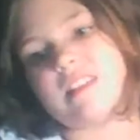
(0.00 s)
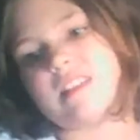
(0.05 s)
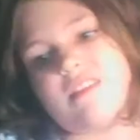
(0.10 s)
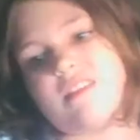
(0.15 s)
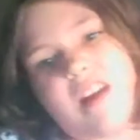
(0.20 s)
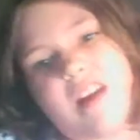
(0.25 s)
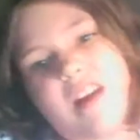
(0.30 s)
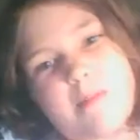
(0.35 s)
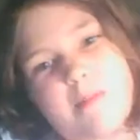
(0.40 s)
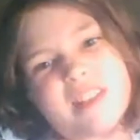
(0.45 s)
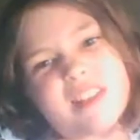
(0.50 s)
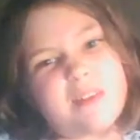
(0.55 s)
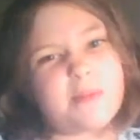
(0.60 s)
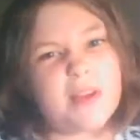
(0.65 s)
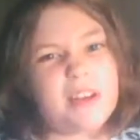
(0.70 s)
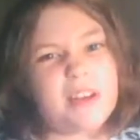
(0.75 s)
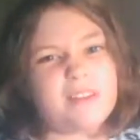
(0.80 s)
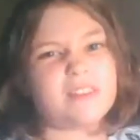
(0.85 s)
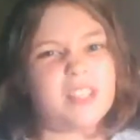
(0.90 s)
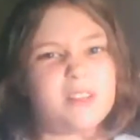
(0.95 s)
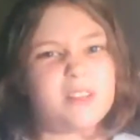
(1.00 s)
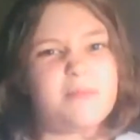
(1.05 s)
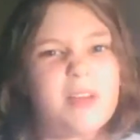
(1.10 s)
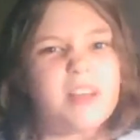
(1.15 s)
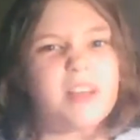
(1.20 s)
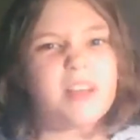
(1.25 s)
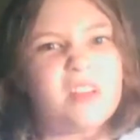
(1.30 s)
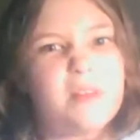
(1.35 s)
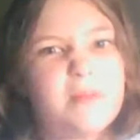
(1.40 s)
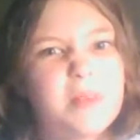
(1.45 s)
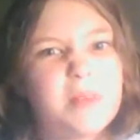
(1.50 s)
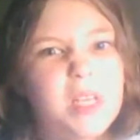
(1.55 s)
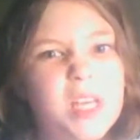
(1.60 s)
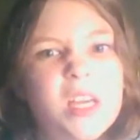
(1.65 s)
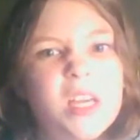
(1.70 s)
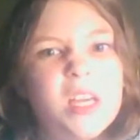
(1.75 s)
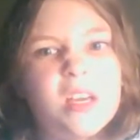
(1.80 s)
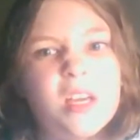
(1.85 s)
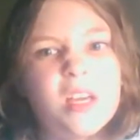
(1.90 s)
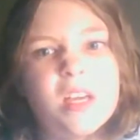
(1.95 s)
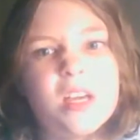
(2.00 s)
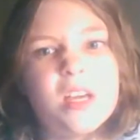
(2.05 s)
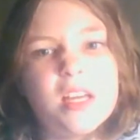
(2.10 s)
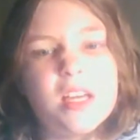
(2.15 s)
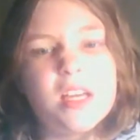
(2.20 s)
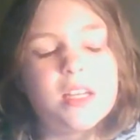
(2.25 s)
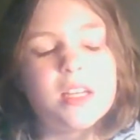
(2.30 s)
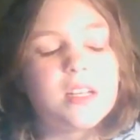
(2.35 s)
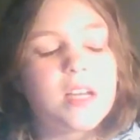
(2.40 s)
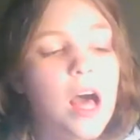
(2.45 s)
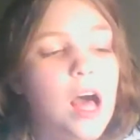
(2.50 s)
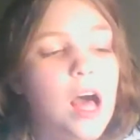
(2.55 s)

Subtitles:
crap is backward in my family. And